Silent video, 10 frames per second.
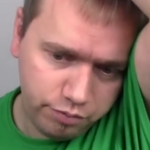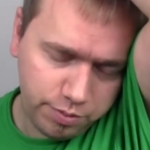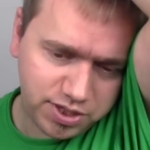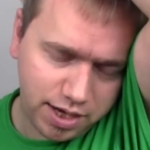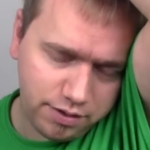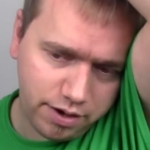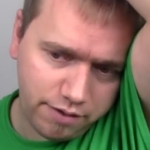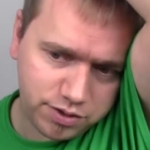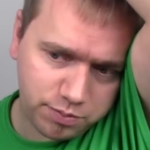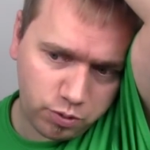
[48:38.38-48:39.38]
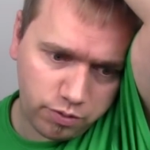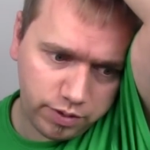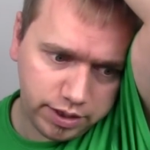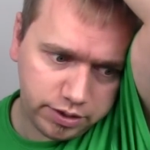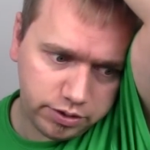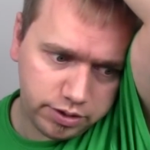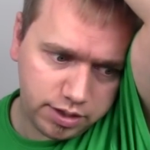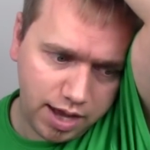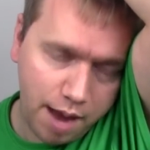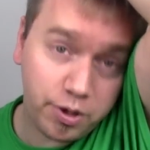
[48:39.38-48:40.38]
Pretty much any of their heavy support are really good.
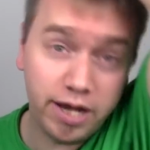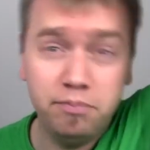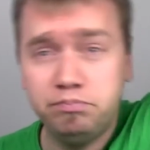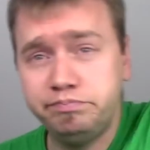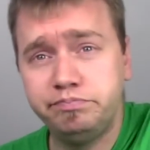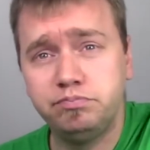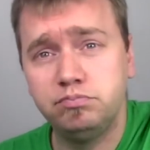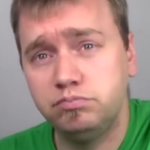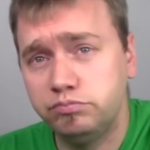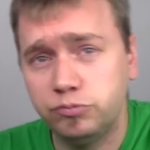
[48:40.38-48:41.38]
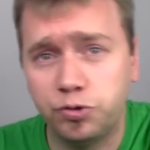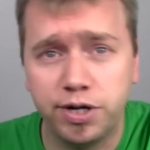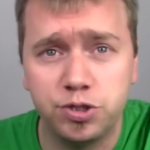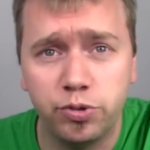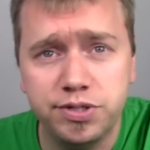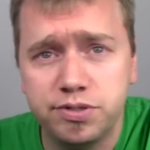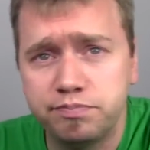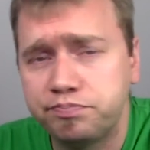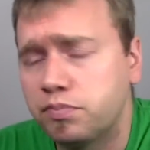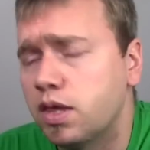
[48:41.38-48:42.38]
Hammerhead, great choice.
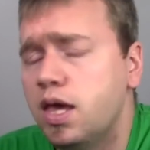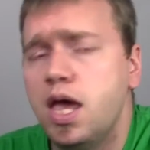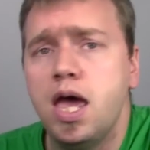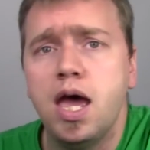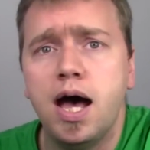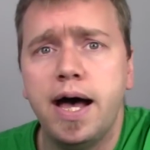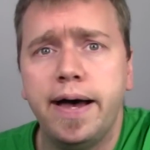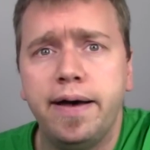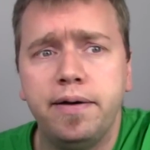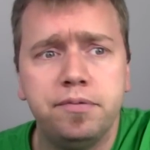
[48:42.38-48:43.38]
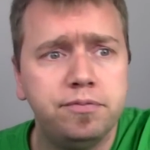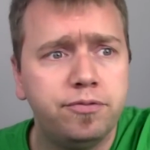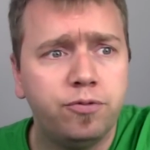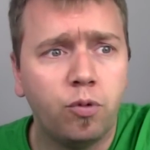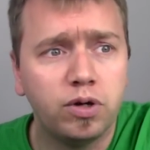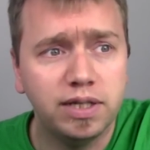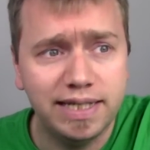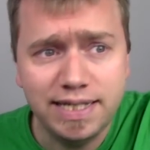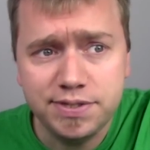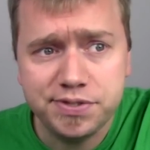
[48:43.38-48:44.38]
For
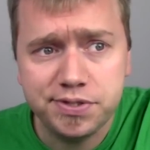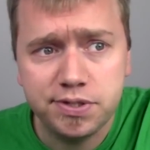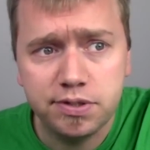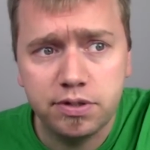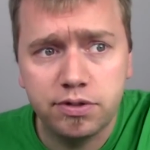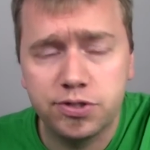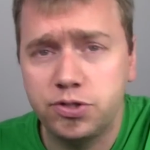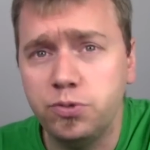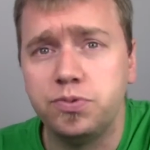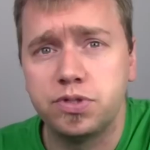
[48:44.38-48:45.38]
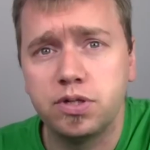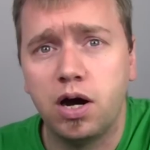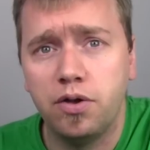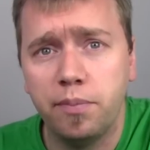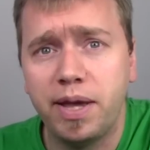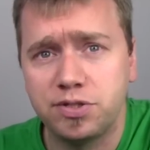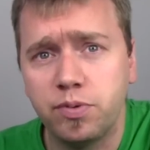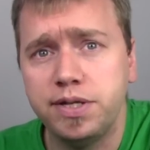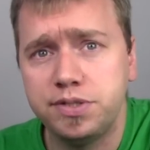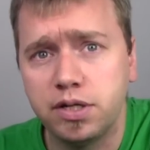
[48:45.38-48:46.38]
elites, the suits are the best
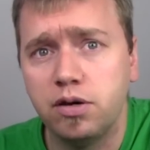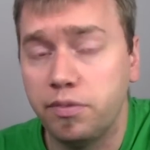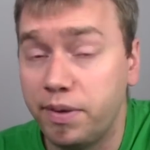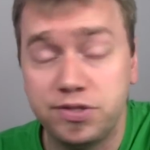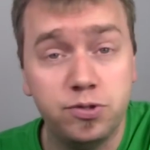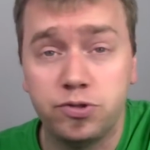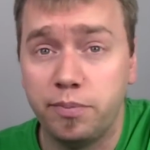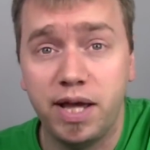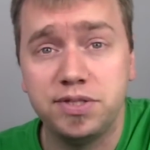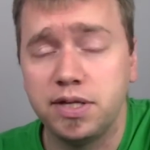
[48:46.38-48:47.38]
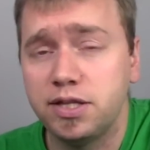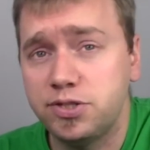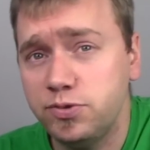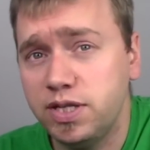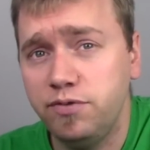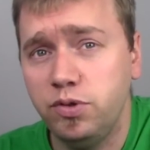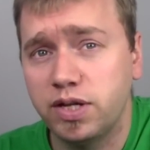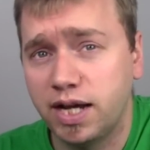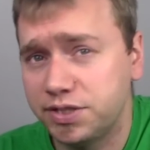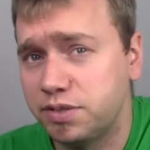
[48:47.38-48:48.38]
ways to go. But suits are amazing, and suits give you
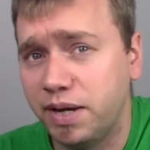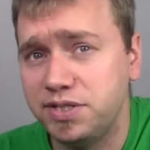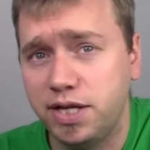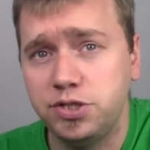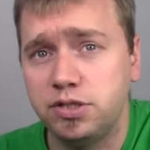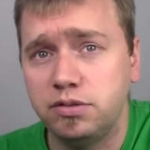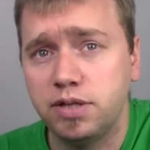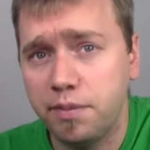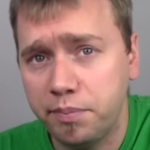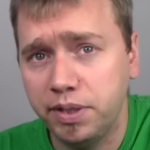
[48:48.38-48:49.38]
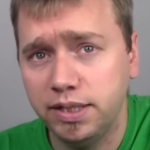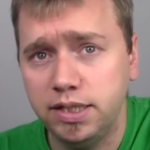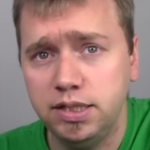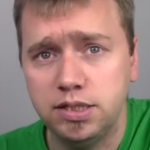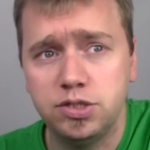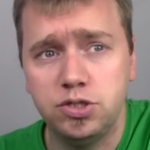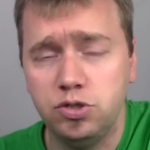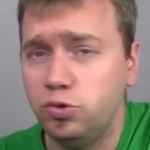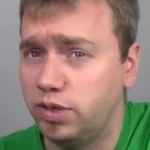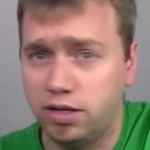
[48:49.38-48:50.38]
the customization capability
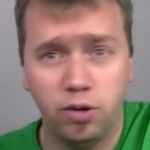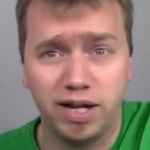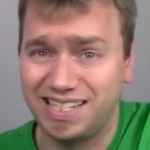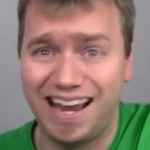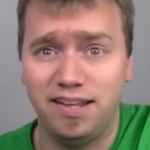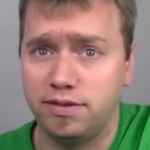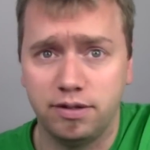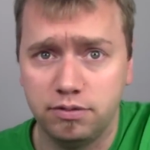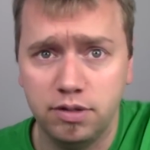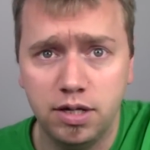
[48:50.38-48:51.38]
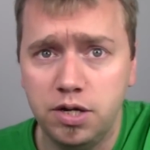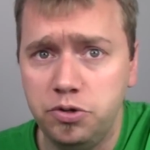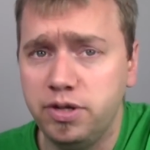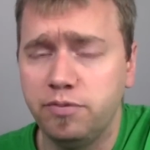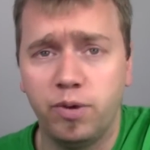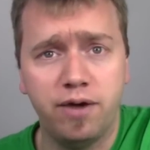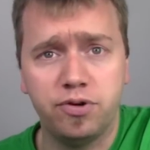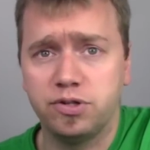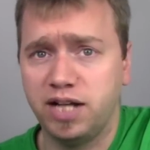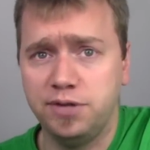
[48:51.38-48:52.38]
to go against anything. You can give them
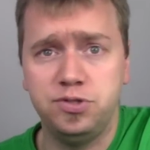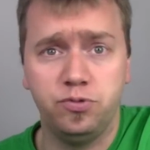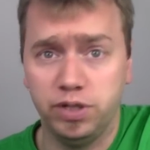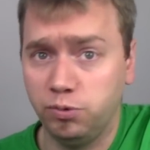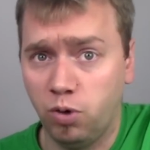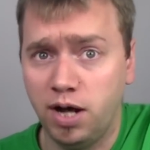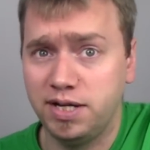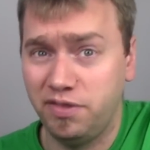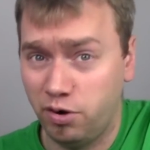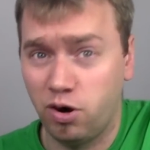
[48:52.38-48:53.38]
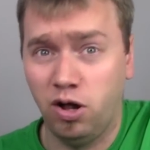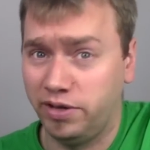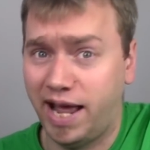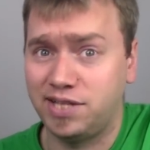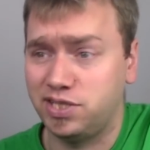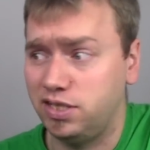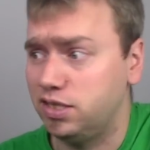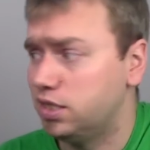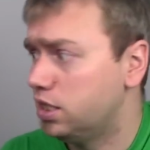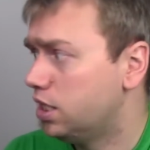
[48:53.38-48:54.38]
whatever guns you really want, and they're all
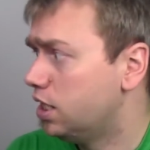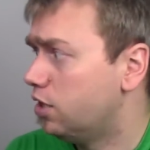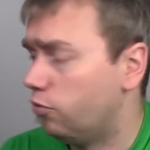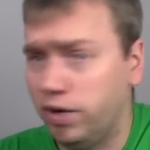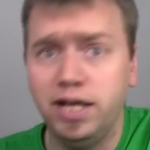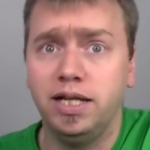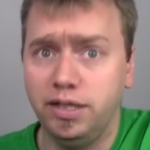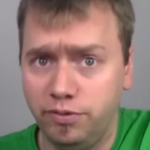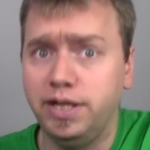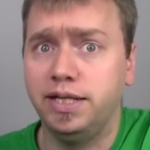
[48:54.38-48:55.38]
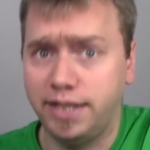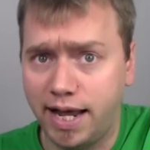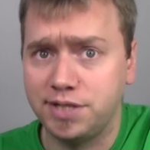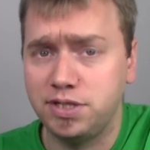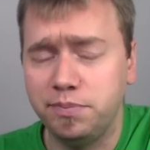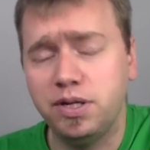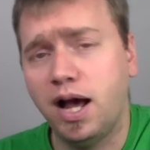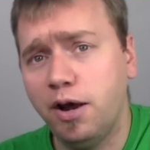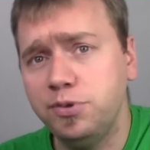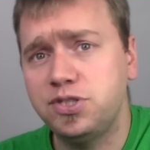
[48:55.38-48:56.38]
nasty. Really, really nasty. But
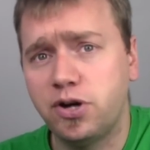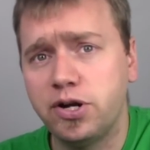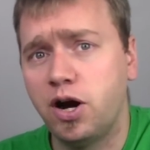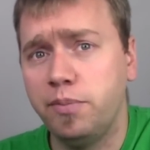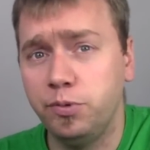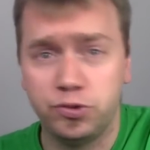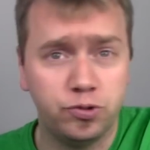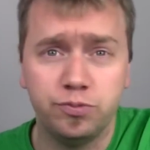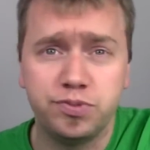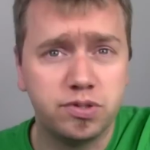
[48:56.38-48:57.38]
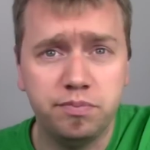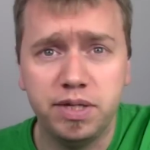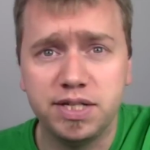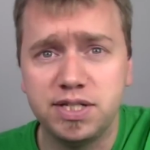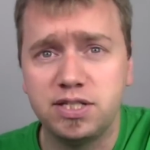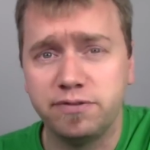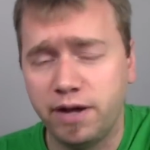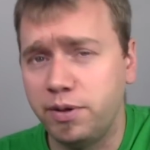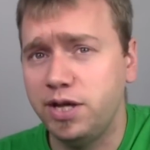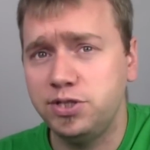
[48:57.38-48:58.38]
I always start an army with troops, because it's the
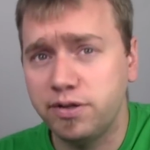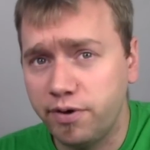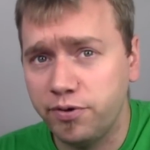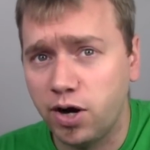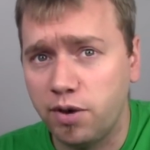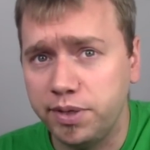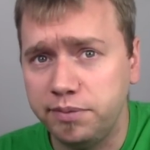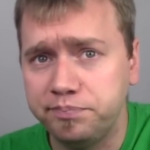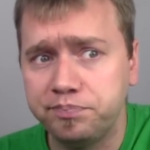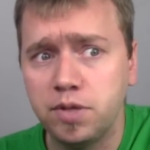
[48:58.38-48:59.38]
foundation of every army.